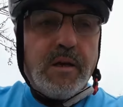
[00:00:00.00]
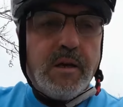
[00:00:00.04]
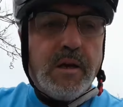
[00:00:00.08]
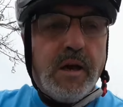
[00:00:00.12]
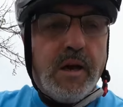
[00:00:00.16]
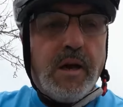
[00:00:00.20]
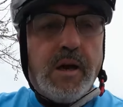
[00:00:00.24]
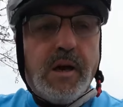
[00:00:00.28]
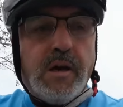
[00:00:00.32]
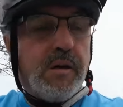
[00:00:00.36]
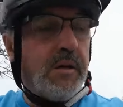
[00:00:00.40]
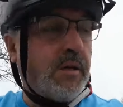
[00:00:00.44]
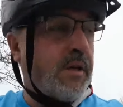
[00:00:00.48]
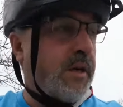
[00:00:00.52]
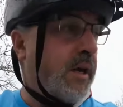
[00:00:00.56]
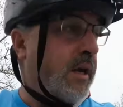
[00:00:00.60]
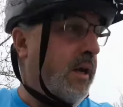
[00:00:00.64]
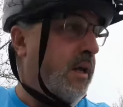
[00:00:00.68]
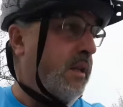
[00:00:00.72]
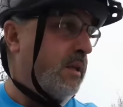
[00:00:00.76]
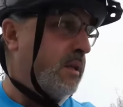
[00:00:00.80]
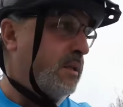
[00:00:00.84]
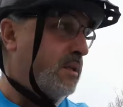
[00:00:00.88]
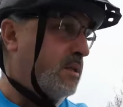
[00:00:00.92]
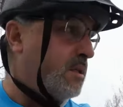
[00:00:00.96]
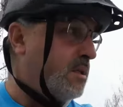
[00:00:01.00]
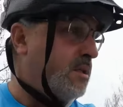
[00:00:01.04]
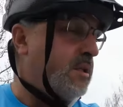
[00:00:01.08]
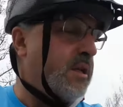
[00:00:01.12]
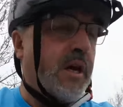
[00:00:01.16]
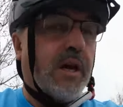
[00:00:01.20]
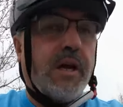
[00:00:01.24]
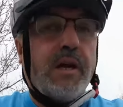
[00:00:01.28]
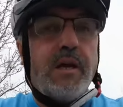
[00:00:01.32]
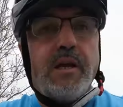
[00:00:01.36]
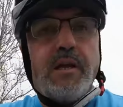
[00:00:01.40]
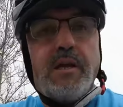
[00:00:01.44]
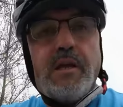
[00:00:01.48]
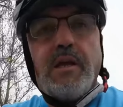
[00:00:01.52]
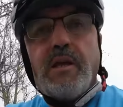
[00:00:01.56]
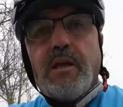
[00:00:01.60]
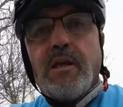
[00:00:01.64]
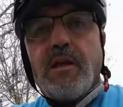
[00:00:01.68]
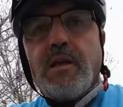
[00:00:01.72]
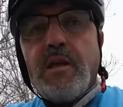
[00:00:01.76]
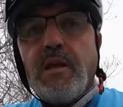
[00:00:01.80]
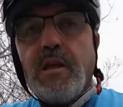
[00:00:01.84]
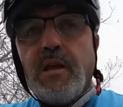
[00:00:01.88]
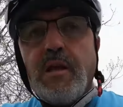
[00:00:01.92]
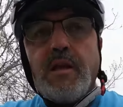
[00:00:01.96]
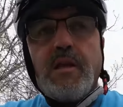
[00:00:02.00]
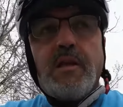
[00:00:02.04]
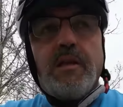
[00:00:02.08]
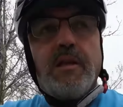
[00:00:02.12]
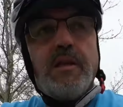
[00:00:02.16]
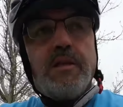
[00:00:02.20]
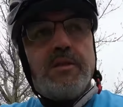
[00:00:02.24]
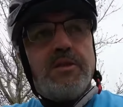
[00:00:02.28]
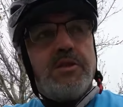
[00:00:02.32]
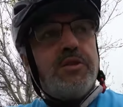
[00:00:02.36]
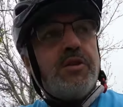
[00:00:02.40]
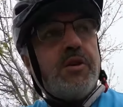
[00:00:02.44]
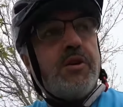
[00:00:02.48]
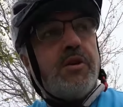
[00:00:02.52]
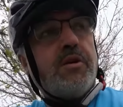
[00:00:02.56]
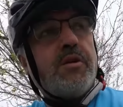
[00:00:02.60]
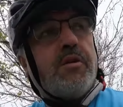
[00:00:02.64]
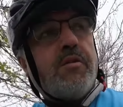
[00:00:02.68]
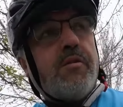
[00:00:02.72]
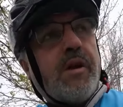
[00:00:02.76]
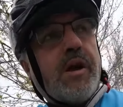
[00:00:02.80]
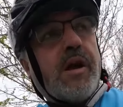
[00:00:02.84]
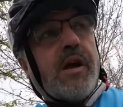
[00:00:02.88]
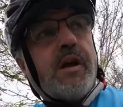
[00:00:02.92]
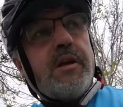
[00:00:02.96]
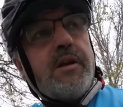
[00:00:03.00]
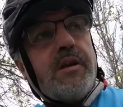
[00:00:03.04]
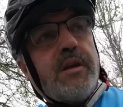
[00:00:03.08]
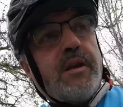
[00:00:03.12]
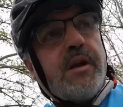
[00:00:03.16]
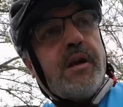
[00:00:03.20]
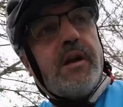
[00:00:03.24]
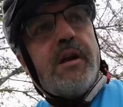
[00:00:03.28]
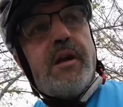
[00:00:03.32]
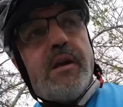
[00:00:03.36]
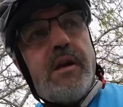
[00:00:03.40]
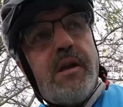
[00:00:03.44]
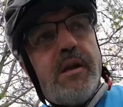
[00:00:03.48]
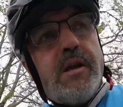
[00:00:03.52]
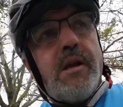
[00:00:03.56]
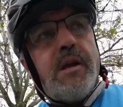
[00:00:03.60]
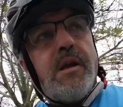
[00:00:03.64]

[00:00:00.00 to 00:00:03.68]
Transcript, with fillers: Okay, let's uh, let's turn around here